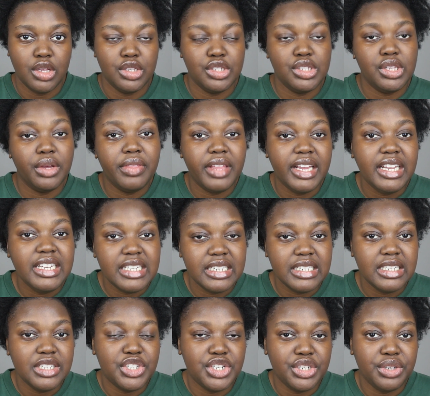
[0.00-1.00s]
So they
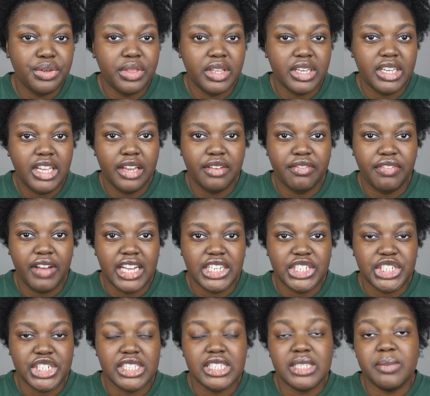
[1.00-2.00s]
didn't do the
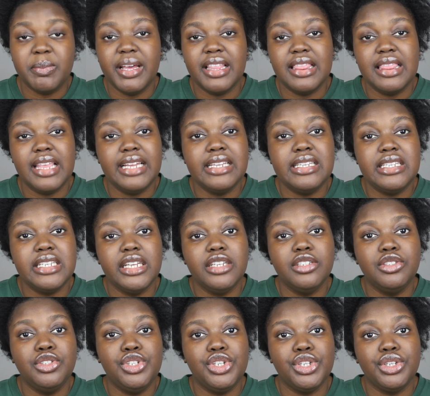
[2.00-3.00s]
confessions, but they
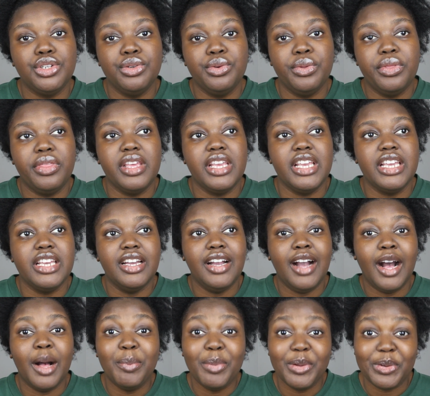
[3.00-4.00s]
did do the
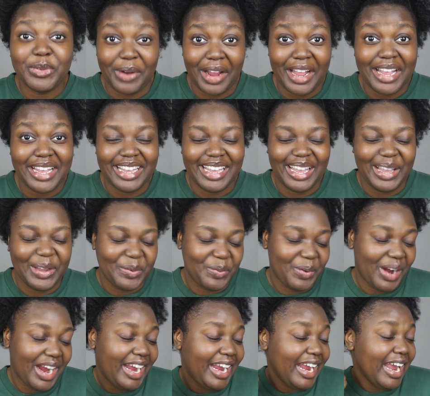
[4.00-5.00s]
couple ranking,
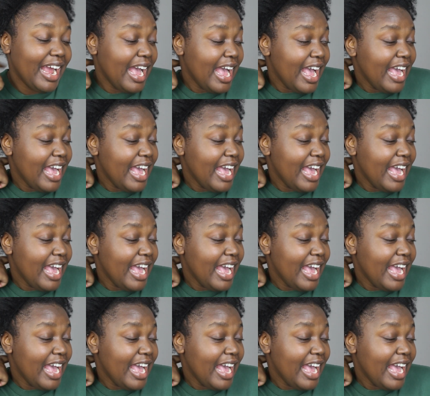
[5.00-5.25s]
right?